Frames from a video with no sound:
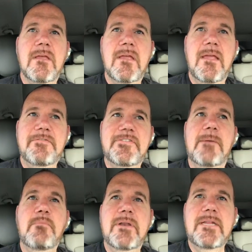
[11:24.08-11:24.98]
If
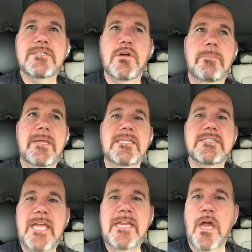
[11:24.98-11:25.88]
someone is obese,
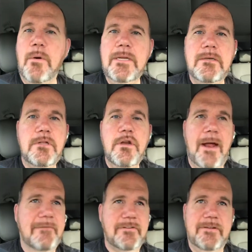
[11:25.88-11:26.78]
they know it. You don't
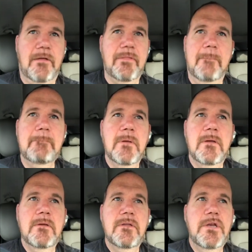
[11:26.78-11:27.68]
have to tell them.
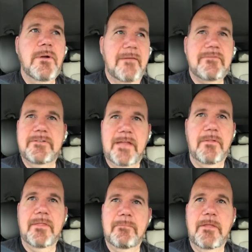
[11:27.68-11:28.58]
You don't have to
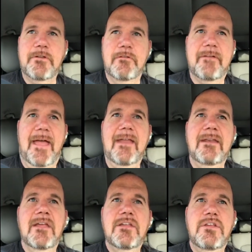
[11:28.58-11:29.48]
tell them that they're fat.
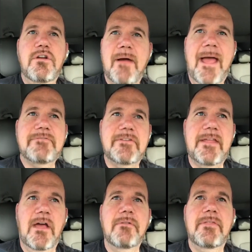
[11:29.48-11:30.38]
You don't have to
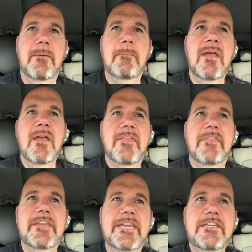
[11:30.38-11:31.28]
tell them
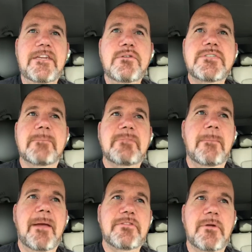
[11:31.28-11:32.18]
that they need to do something
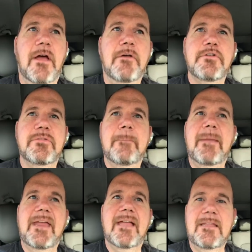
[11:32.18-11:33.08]
about their health or they
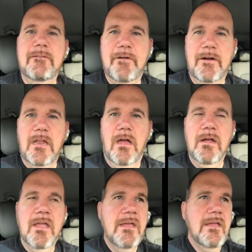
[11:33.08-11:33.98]
may not live very
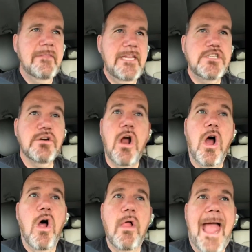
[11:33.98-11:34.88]
long. These are
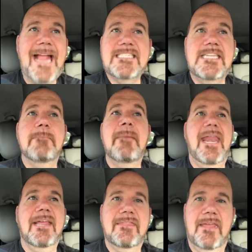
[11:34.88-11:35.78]
all
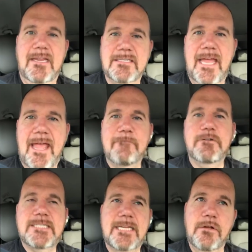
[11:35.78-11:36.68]
axiomatic things that
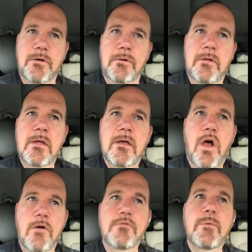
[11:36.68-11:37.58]
every single
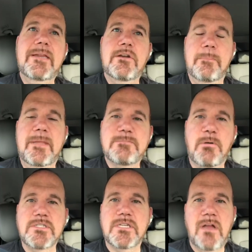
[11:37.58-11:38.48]
overweight and obese
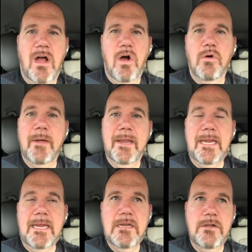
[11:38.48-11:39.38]
person
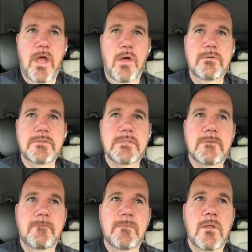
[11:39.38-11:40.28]
already knows.
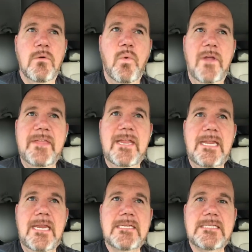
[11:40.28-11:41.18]
What they
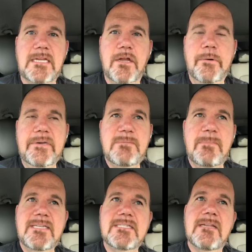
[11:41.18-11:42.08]
need is
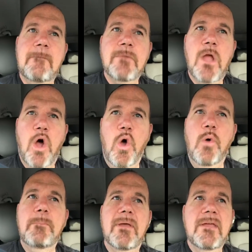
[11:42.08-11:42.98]
encouragement,
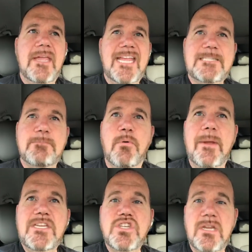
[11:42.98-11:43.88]
hope,
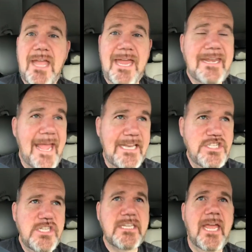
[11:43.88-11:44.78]
inspiration, and
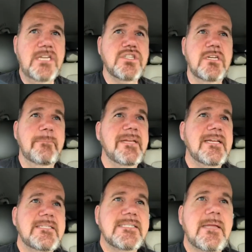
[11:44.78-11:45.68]
education,
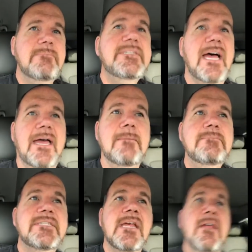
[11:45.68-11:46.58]
because
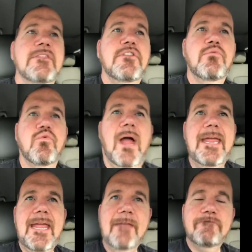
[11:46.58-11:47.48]
sometimes the
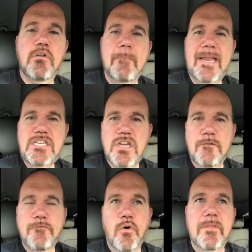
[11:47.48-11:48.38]
right
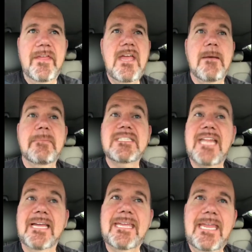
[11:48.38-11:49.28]
information for them is
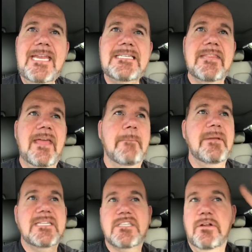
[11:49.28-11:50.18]
not getting to them
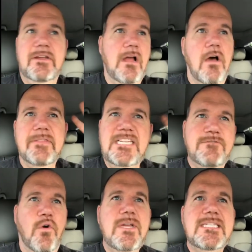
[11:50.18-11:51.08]
because they're hearing all these
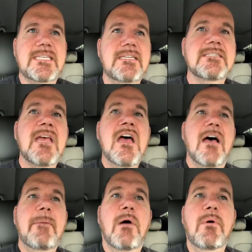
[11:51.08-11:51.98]
voices
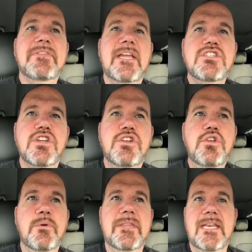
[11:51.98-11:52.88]
about what they should
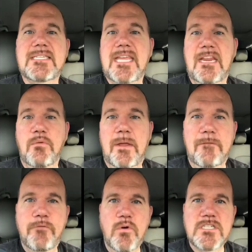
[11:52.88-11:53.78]
do, and then it's getting
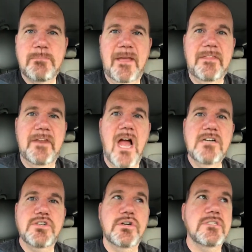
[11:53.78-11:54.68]
reinforced by the
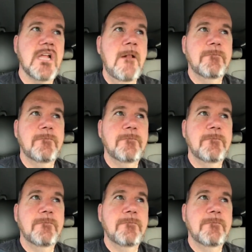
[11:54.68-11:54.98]
doctors.